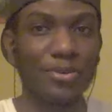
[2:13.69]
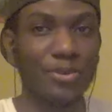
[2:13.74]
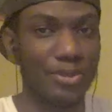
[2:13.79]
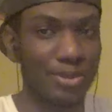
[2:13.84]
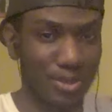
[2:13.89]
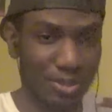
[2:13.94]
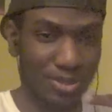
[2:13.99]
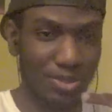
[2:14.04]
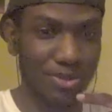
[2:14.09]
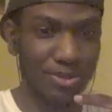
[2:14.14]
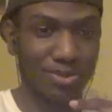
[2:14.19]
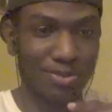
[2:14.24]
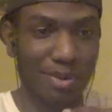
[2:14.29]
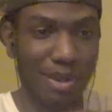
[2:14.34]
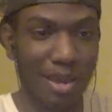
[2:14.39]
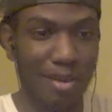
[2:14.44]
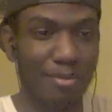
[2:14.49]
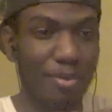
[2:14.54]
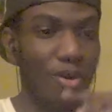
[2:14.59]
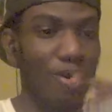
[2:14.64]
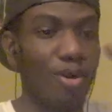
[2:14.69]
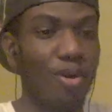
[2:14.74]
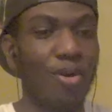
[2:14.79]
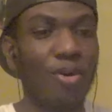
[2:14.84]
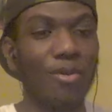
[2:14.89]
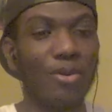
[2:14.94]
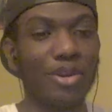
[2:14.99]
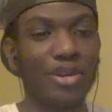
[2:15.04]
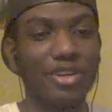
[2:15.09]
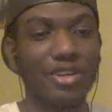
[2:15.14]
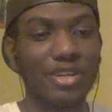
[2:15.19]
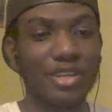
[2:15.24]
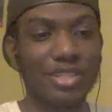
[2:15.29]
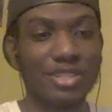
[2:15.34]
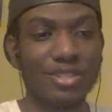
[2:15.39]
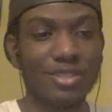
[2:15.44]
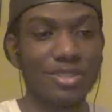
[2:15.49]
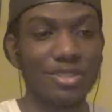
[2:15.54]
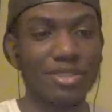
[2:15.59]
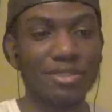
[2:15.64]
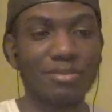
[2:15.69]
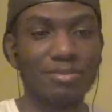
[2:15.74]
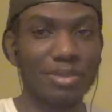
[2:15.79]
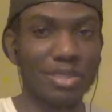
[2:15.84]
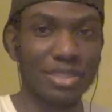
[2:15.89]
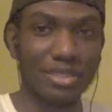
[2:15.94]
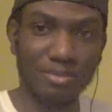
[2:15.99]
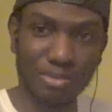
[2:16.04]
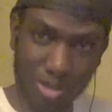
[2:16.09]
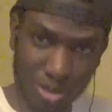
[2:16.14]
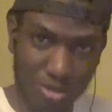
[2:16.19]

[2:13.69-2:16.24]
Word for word: Christian rap or whether it's gonna be